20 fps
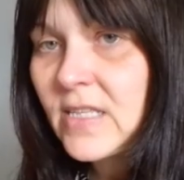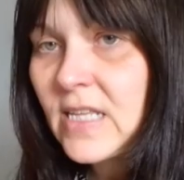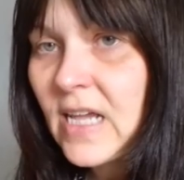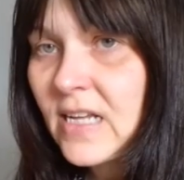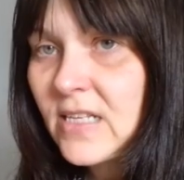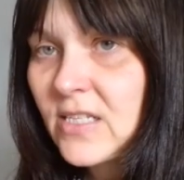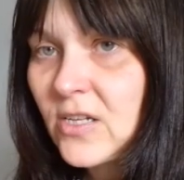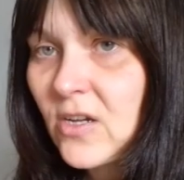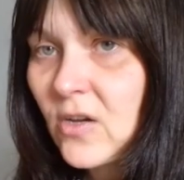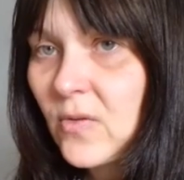
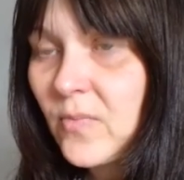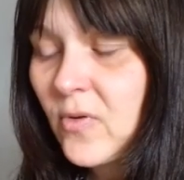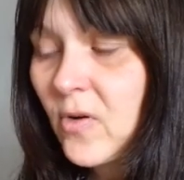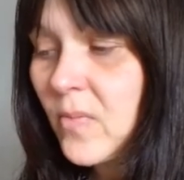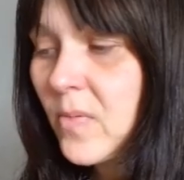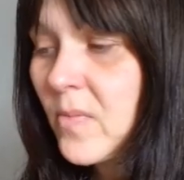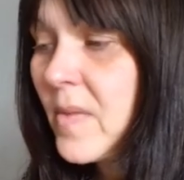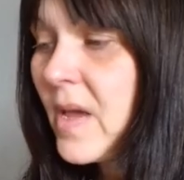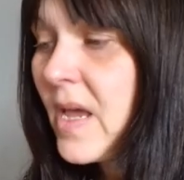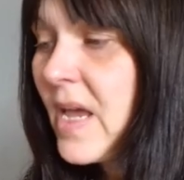That's no
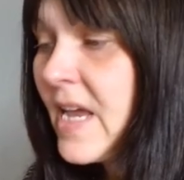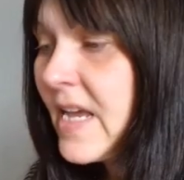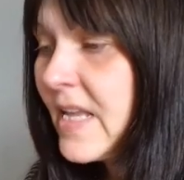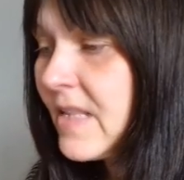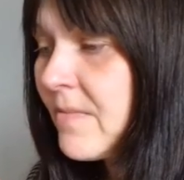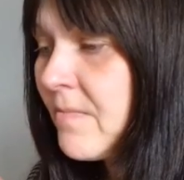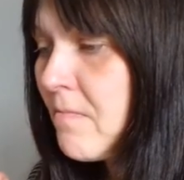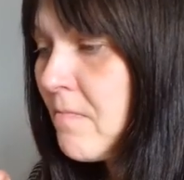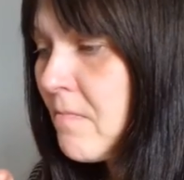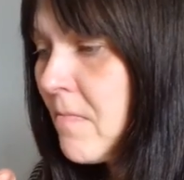problem.
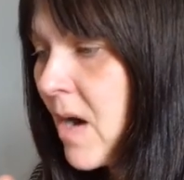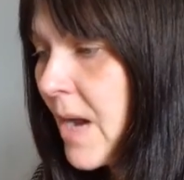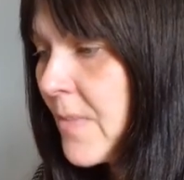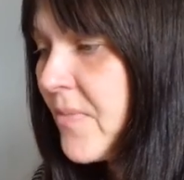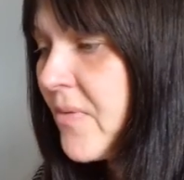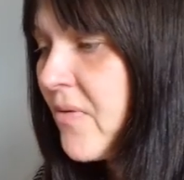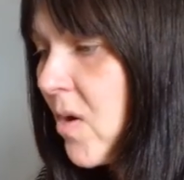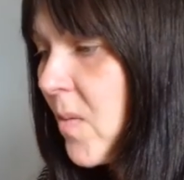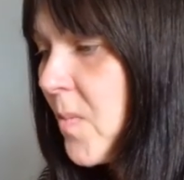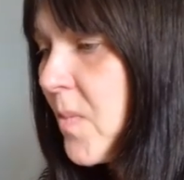My
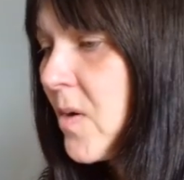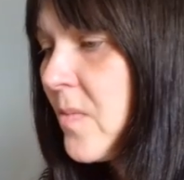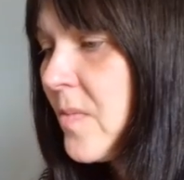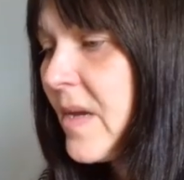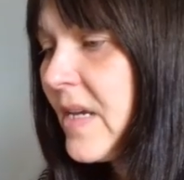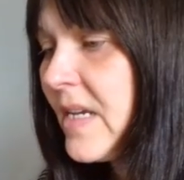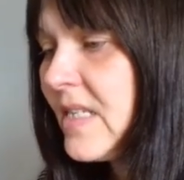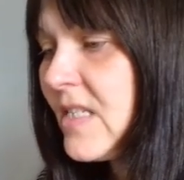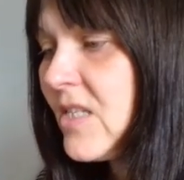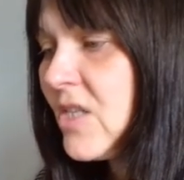problem
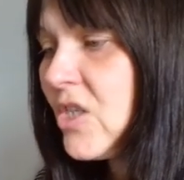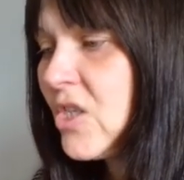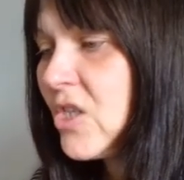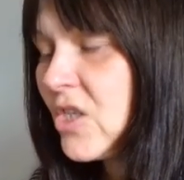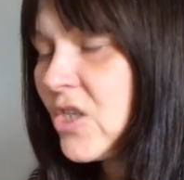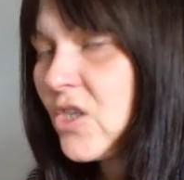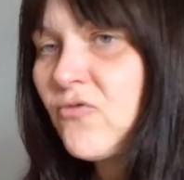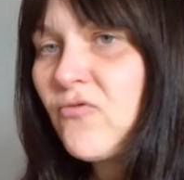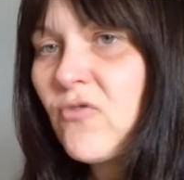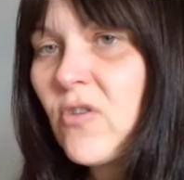is
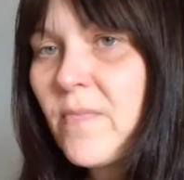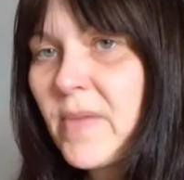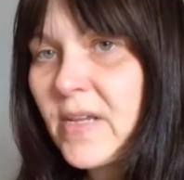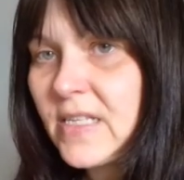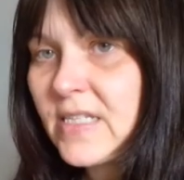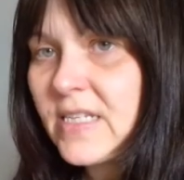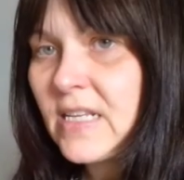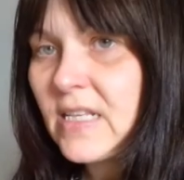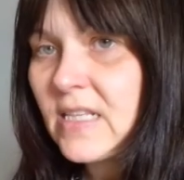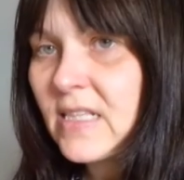just
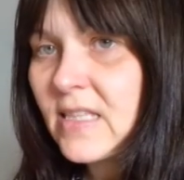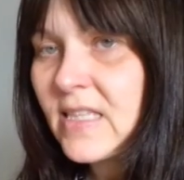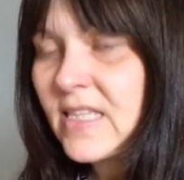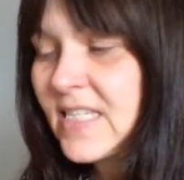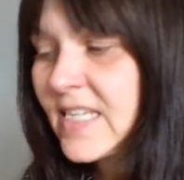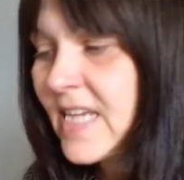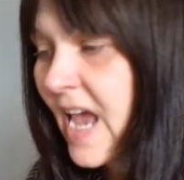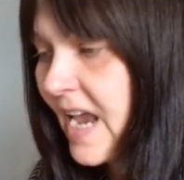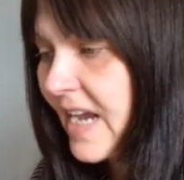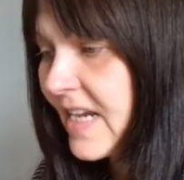remitting the
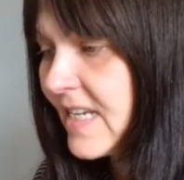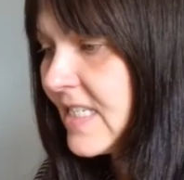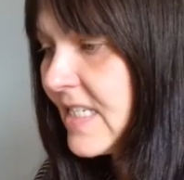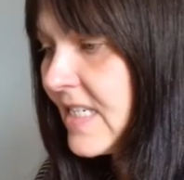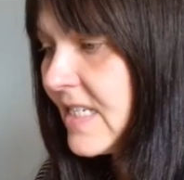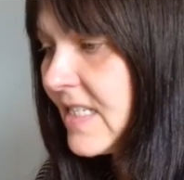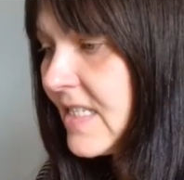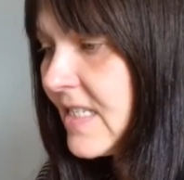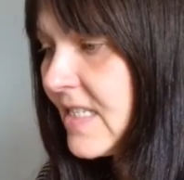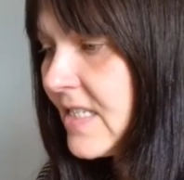
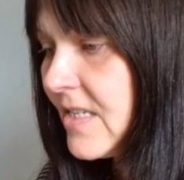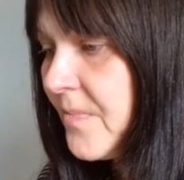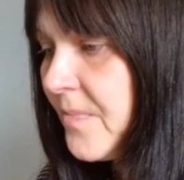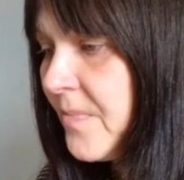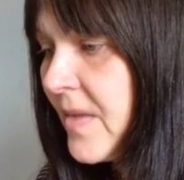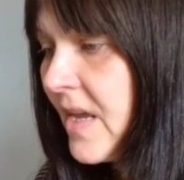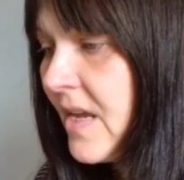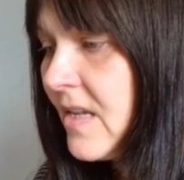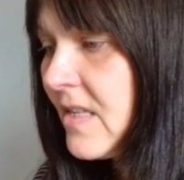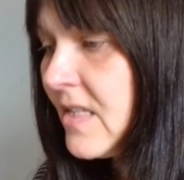taxes.
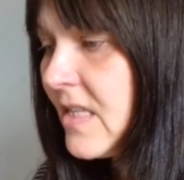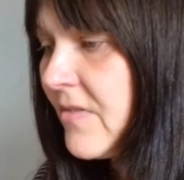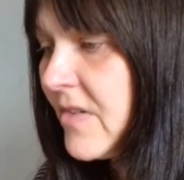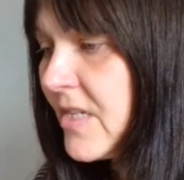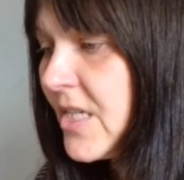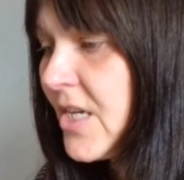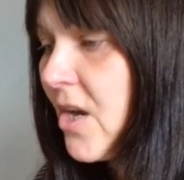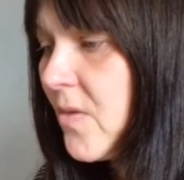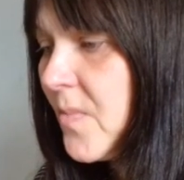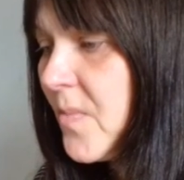There is
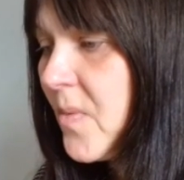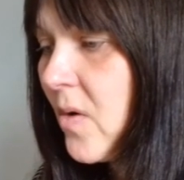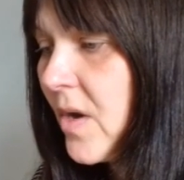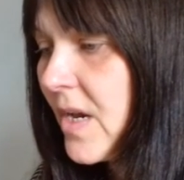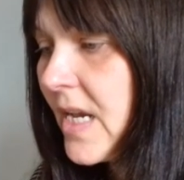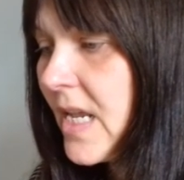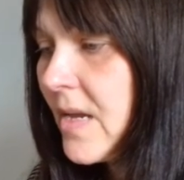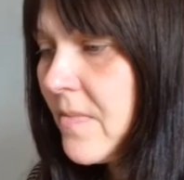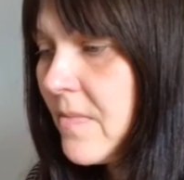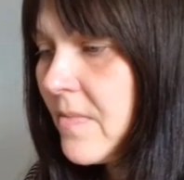no
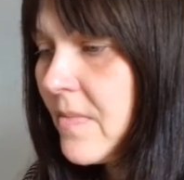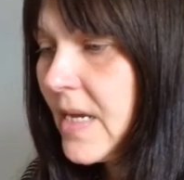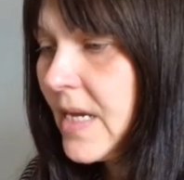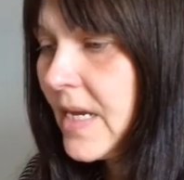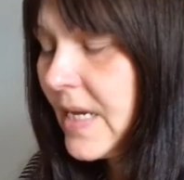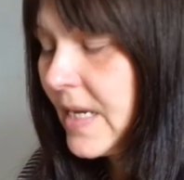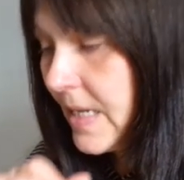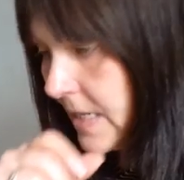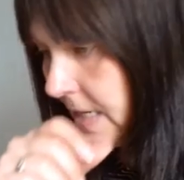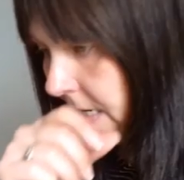point in
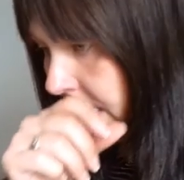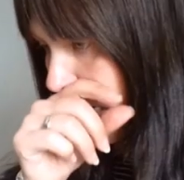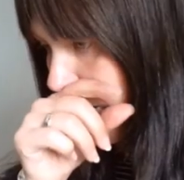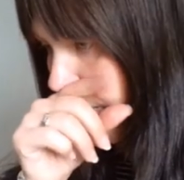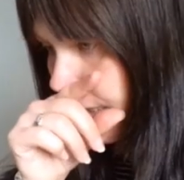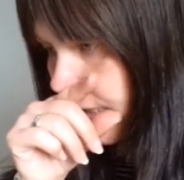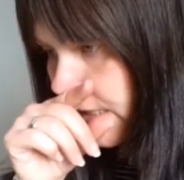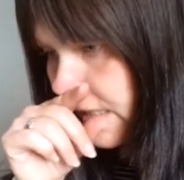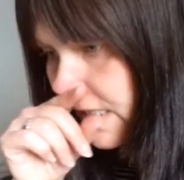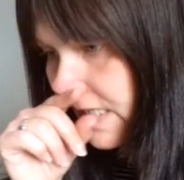me
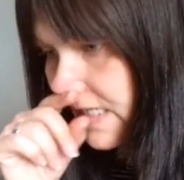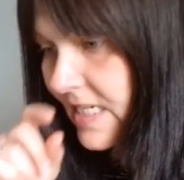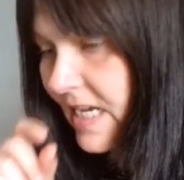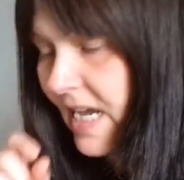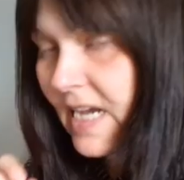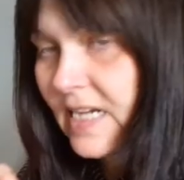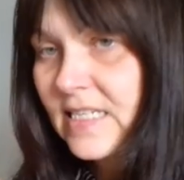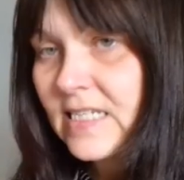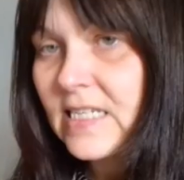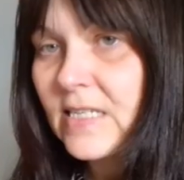collecting the
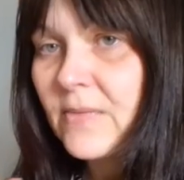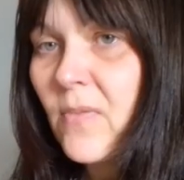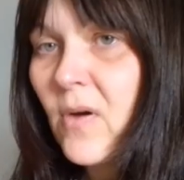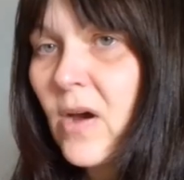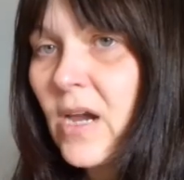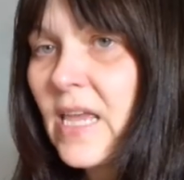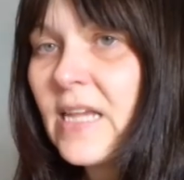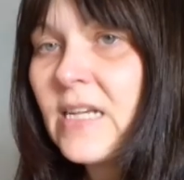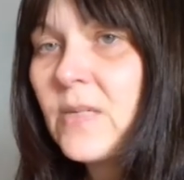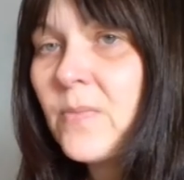taxes
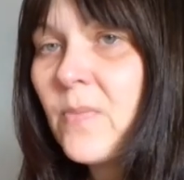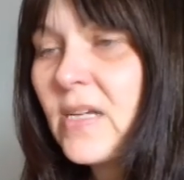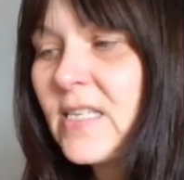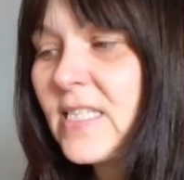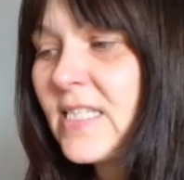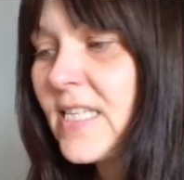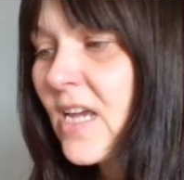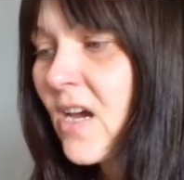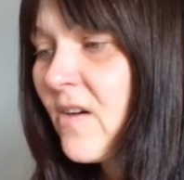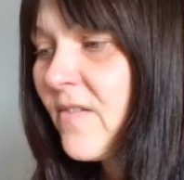my end
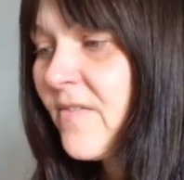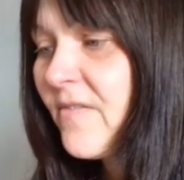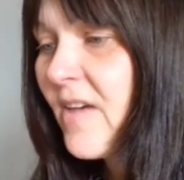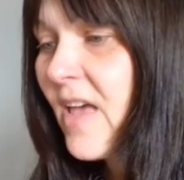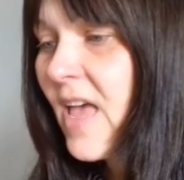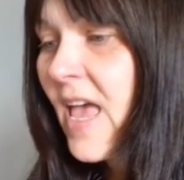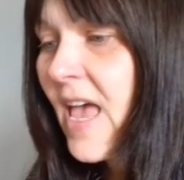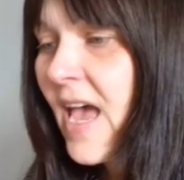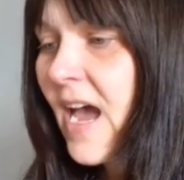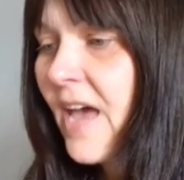myself
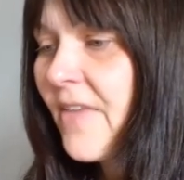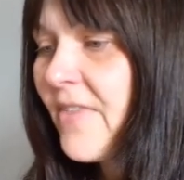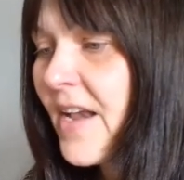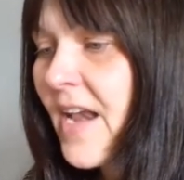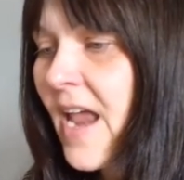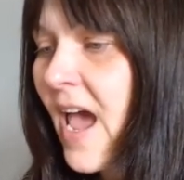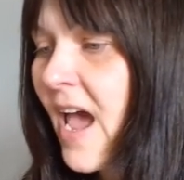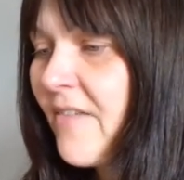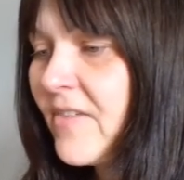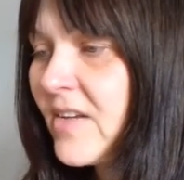and then
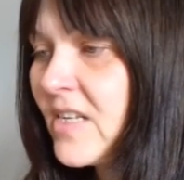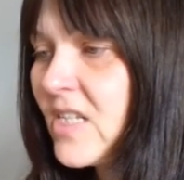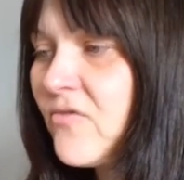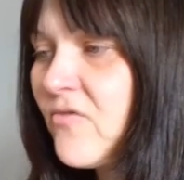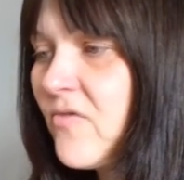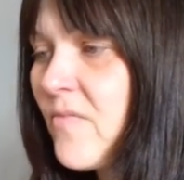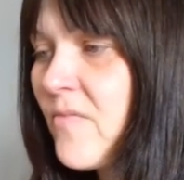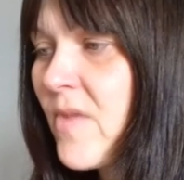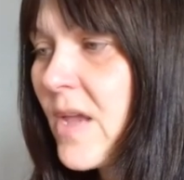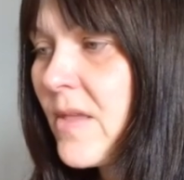having to
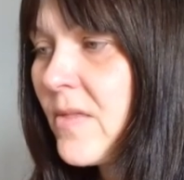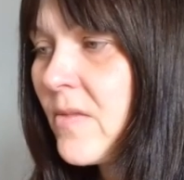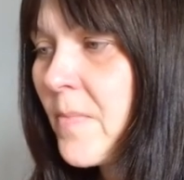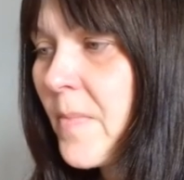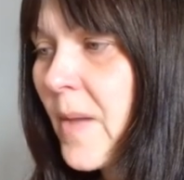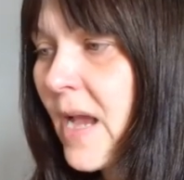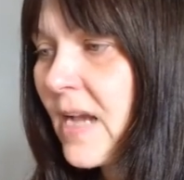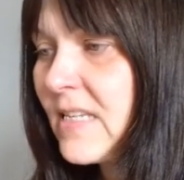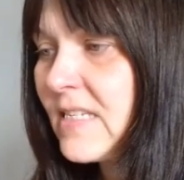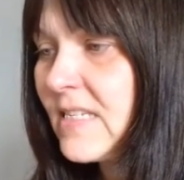remit them
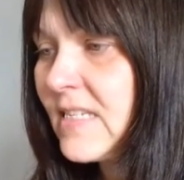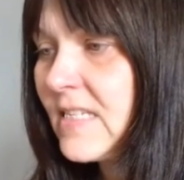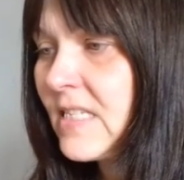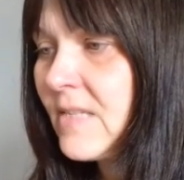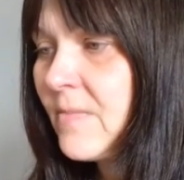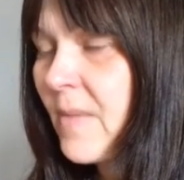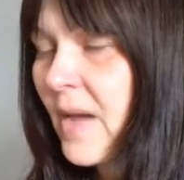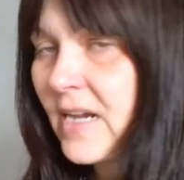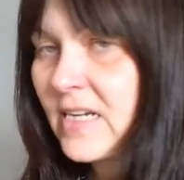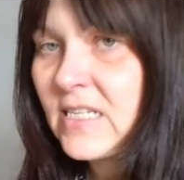back
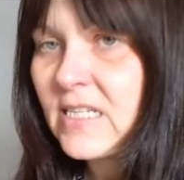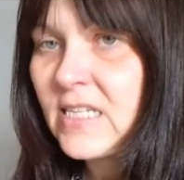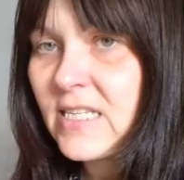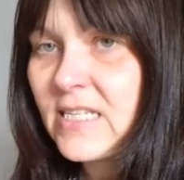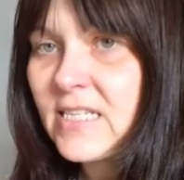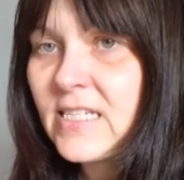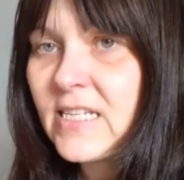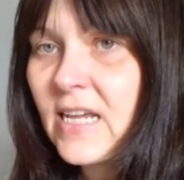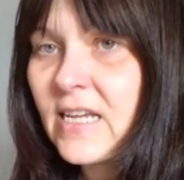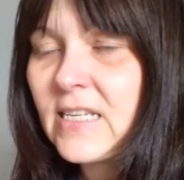to the
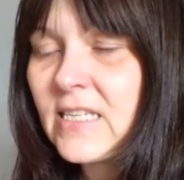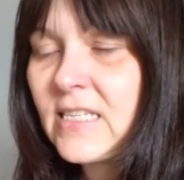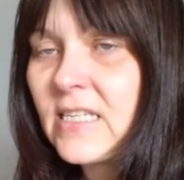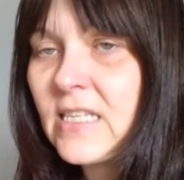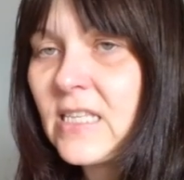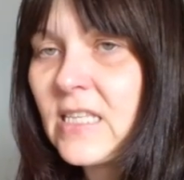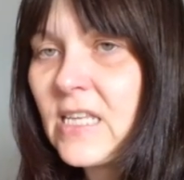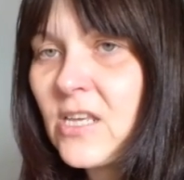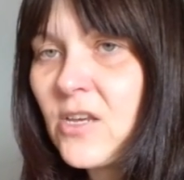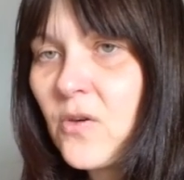states
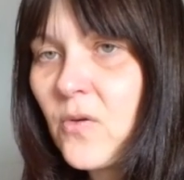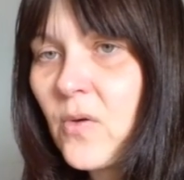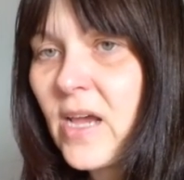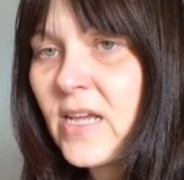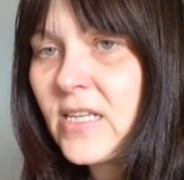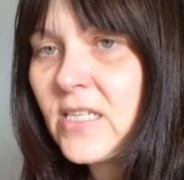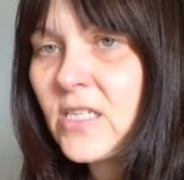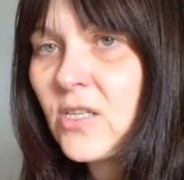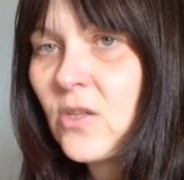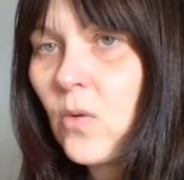in the
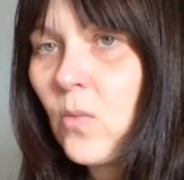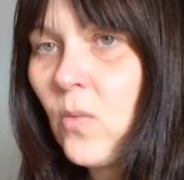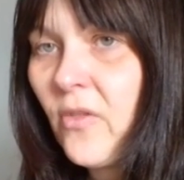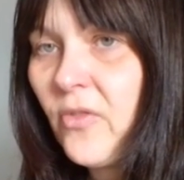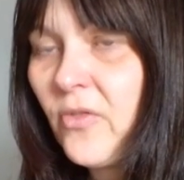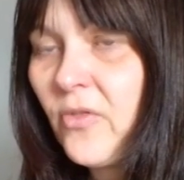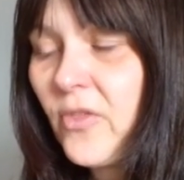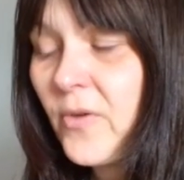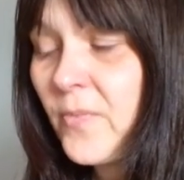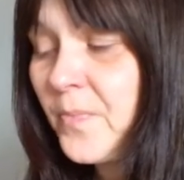US that
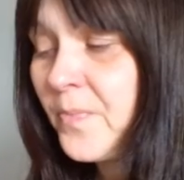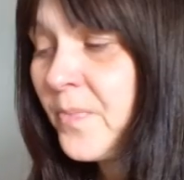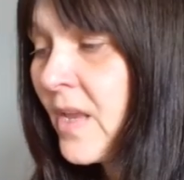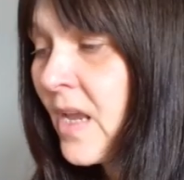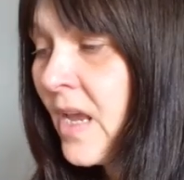want them.